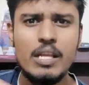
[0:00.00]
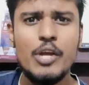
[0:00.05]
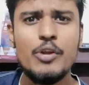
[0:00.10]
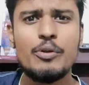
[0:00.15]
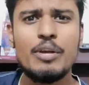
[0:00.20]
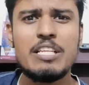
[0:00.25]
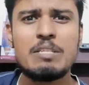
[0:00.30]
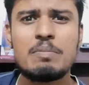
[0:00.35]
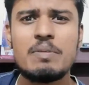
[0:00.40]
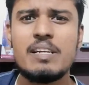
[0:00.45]
and
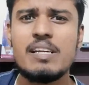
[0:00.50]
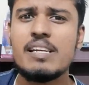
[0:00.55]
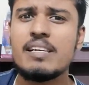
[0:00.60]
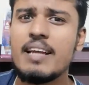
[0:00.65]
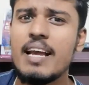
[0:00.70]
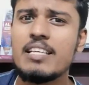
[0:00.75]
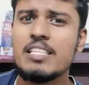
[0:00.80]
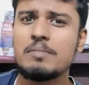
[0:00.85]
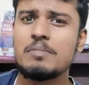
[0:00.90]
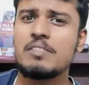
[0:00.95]
you explain an
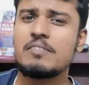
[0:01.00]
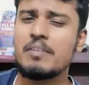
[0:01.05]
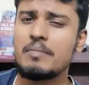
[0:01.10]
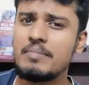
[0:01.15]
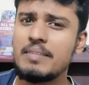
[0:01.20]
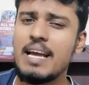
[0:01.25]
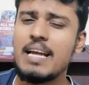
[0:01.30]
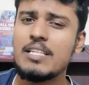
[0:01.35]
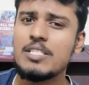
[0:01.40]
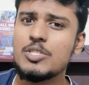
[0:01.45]
entire subject
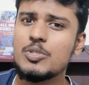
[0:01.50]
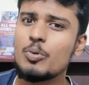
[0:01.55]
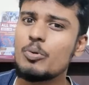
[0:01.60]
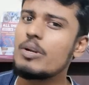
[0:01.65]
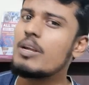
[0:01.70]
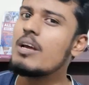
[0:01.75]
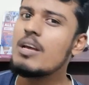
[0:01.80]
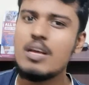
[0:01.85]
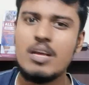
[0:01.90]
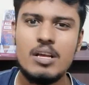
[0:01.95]
from that
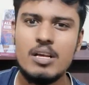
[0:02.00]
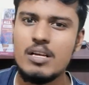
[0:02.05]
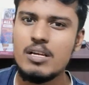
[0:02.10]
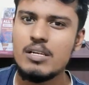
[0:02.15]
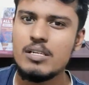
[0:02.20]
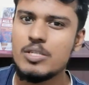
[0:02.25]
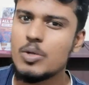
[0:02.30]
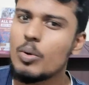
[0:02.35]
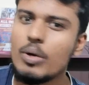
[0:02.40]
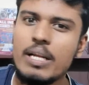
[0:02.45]
zone.
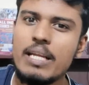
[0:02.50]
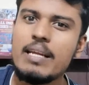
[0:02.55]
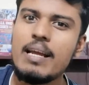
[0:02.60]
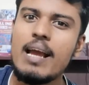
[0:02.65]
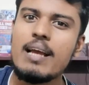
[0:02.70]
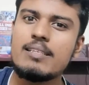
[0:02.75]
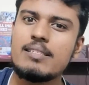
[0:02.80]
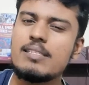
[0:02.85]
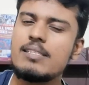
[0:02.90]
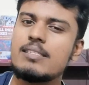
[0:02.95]
Totally
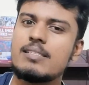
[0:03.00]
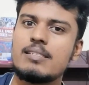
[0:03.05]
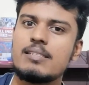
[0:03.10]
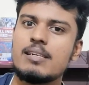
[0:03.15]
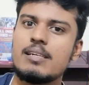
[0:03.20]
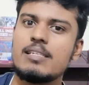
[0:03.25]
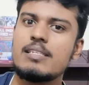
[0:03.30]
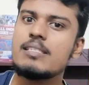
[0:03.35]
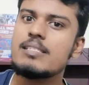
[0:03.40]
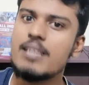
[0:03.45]
guys, it
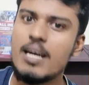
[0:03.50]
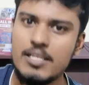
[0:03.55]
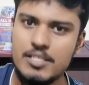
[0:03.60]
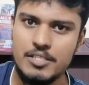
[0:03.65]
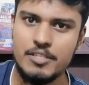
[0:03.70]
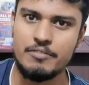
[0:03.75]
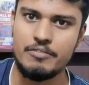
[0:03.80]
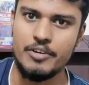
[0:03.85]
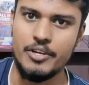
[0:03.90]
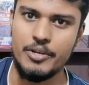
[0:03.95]
is a
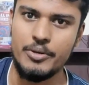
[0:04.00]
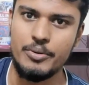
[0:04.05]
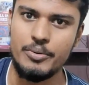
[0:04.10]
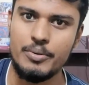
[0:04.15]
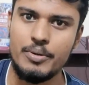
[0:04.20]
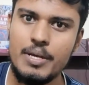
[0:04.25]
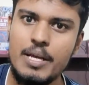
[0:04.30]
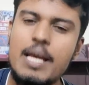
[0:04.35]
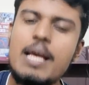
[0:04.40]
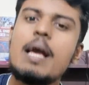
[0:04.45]
disaster for you.
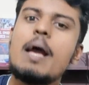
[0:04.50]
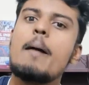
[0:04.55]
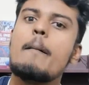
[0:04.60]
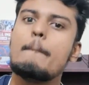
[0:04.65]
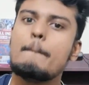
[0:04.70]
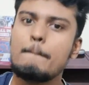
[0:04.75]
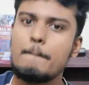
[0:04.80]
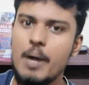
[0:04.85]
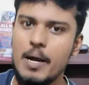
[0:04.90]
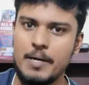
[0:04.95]

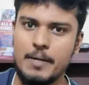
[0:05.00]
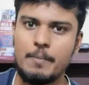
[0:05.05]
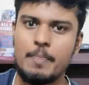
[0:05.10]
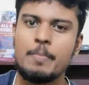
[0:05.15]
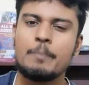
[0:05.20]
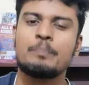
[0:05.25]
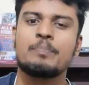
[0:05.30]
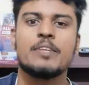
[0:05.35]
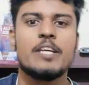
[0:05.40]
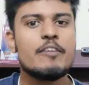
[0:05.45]
But
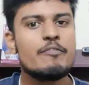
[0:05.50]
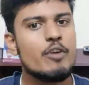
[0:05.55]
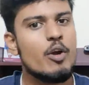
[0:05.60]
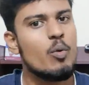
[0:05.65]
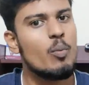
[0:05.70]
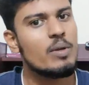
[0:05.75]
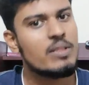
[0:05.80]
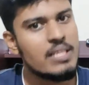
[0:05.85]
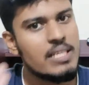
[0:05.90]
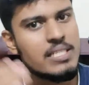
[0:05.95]
if
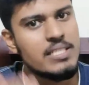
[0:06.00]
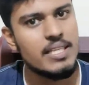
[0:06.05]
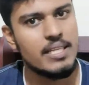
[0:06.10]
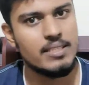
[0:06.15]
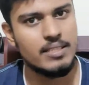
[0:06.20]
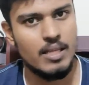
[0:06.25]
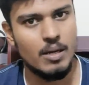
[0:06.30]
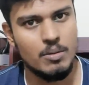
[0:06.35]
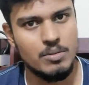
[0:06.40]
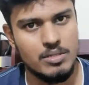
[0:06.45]
you're within
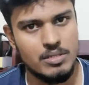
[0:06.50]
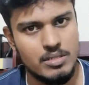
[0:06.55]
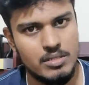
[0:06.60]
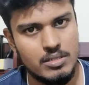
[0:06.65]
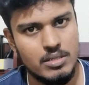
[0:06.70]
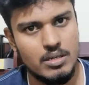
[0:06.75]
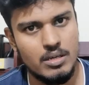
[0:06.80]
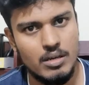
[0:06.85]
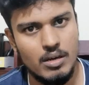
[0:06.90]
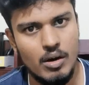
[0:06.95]
10,000
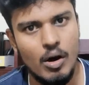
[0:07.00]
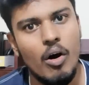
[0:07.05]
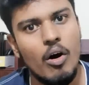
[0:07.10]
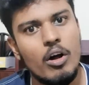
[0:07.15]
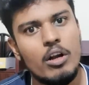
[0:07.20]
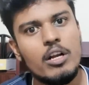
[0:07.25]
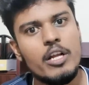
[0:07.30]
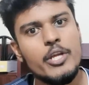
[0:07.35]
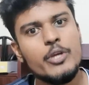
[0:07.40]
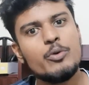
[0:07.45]

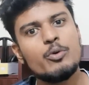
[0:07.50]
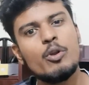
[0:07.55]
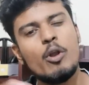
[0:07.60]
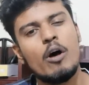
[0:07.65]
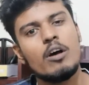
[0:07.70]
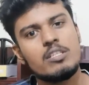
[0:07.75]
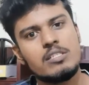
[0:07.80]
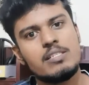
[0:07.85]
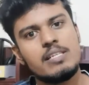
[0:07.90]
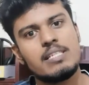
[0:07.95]
or you
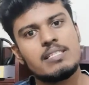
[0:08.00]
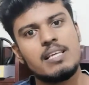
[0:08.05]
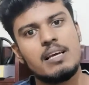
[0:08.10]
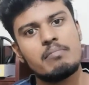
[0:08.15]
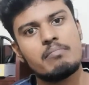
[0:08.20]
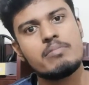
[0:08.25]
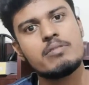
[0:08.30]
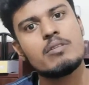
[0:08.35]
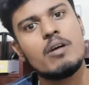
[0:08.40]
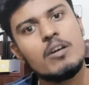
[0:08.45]
lost an
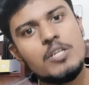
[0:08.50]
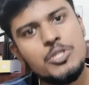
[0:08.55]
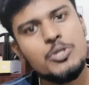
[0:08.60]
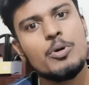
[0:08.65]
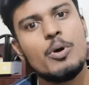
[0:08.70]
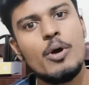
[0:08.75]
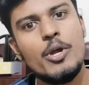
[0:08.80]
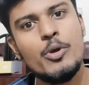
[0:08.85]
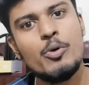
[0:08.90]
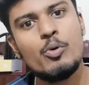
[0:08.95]
exam because
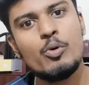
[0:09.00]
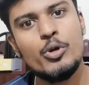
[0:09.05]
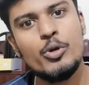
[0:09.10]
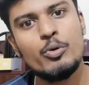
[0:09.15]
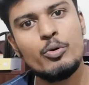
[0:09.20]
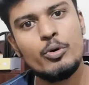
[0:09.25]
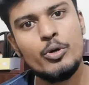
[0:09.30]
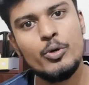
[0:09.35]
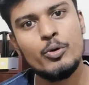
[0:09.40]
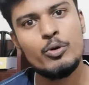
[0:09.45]

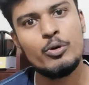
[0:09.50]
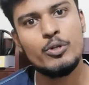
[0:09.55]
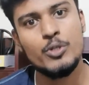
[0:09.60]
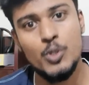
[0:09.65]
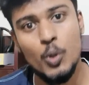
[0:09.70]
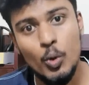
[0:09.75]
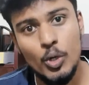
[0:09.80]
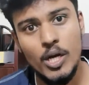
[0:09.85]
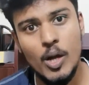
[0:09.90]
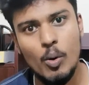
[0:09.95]
you
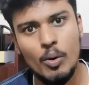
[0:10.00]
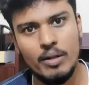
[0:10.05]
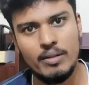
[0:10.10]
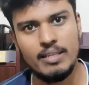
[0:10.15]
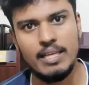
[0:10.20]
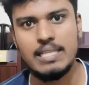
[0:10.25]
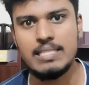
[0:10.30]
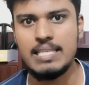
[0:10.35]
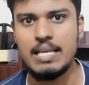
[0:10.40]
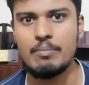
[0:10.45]
zoned out in
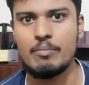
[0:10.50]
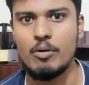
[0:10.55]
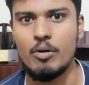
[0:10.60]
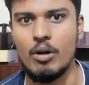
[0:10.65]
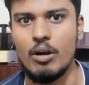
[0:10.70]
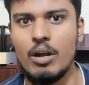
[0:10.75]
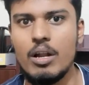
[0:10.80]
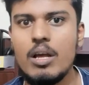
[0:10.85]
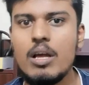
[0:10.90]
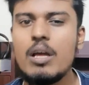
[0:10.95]
the exam
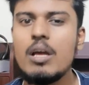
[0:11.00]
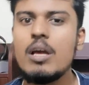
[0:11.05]
hall,